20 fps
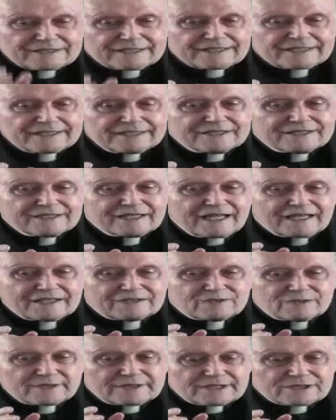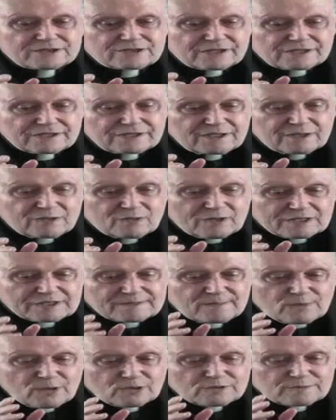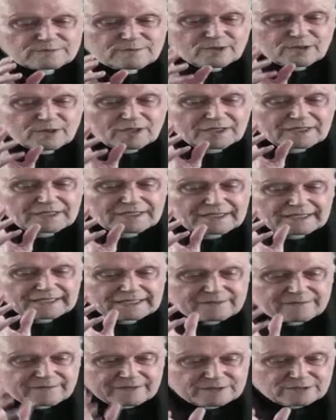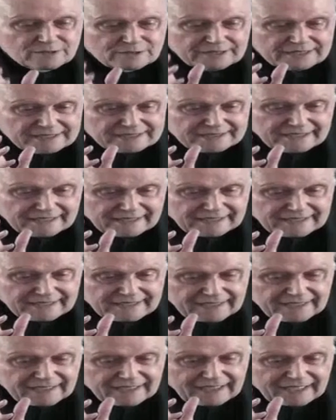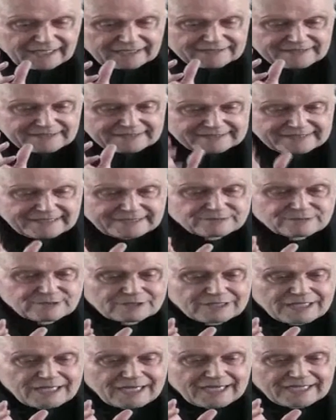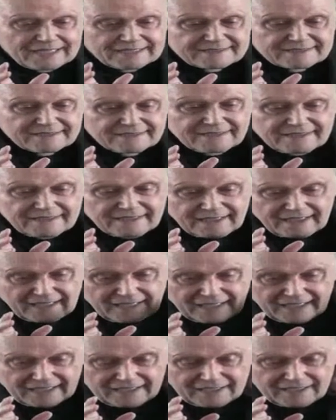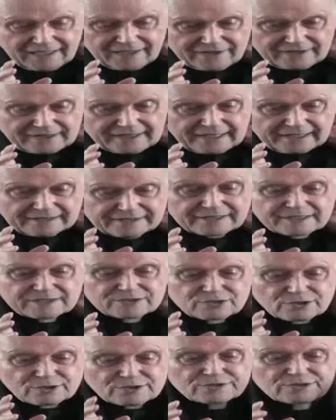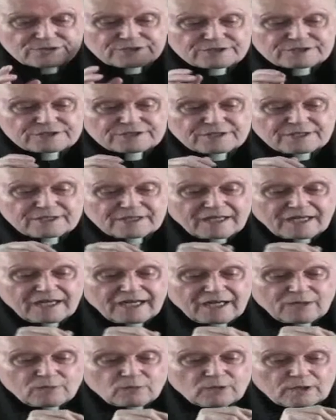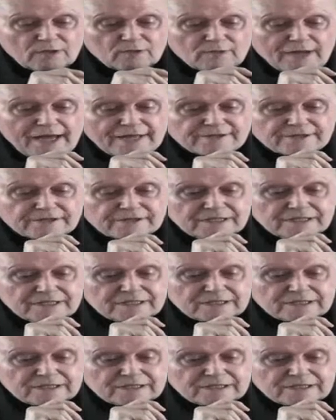this is the kind of Celtic tradition was much more individualistic, decentralized.